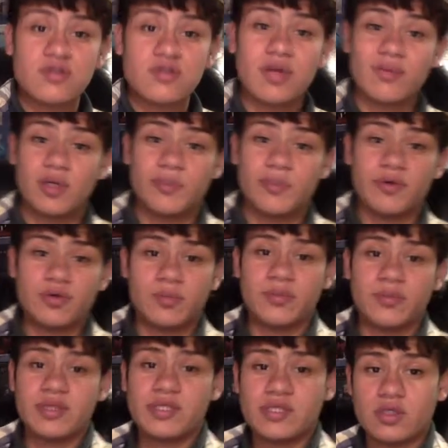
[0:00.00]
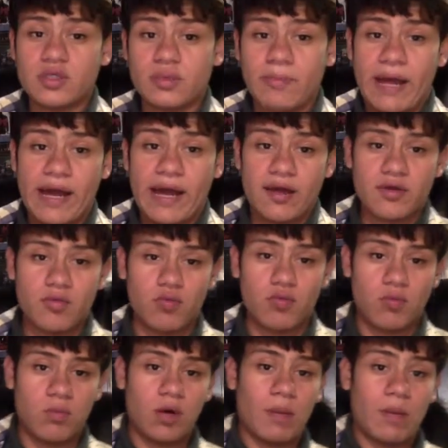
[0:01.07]
you know I'm gonna put these on the back of the,
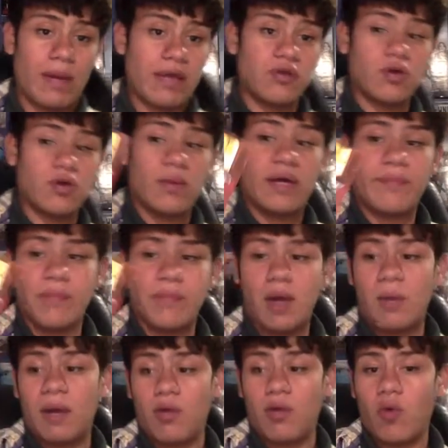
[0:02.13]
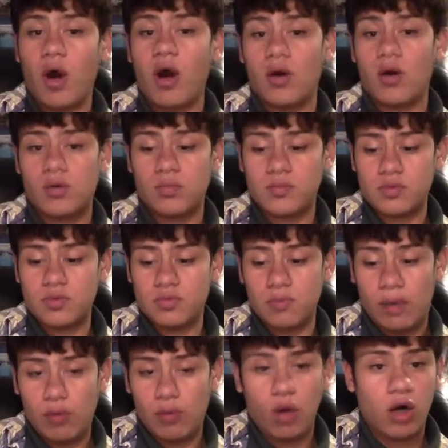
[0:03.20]
on my, you know, my wall
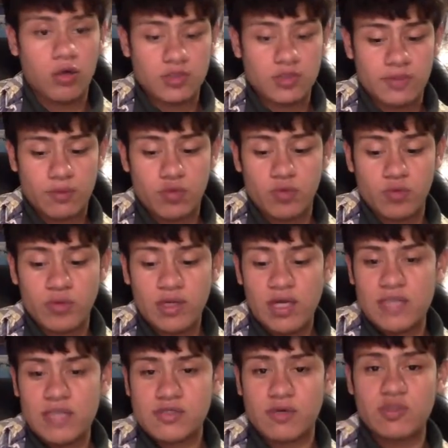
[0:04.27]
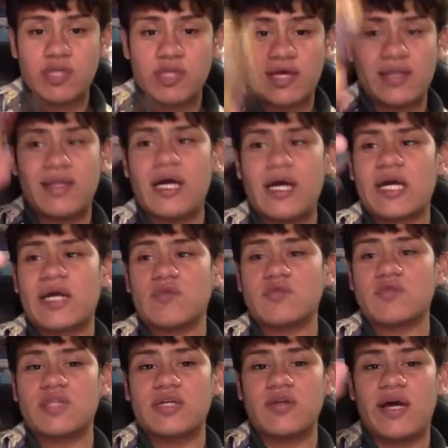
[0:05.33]
is my room. So I was now I kind of
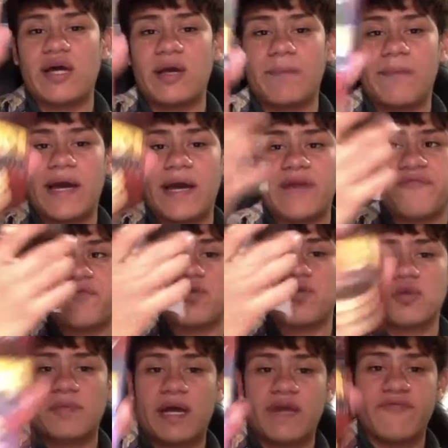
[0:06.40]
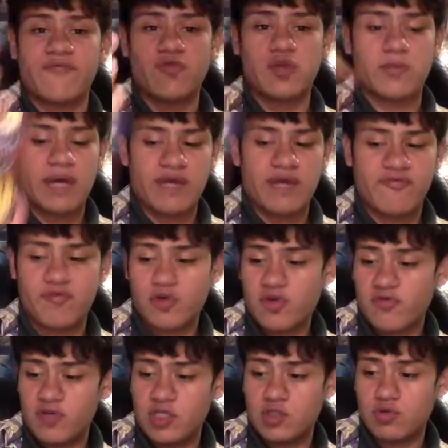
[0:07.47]
wish I, you know, I have back and forth
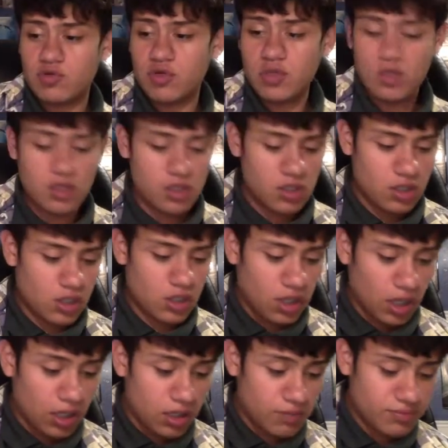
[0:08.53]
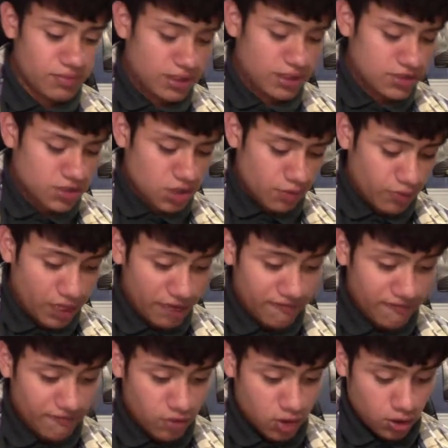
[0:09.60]
for each one. Next up we
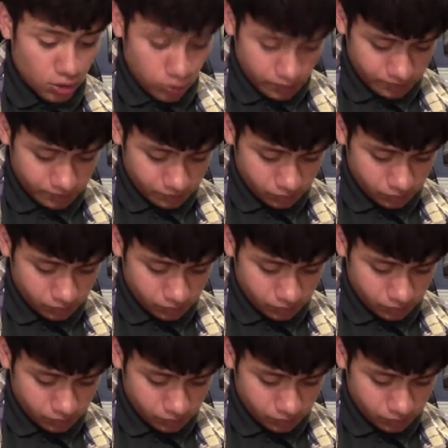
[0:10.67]
have Vertigo.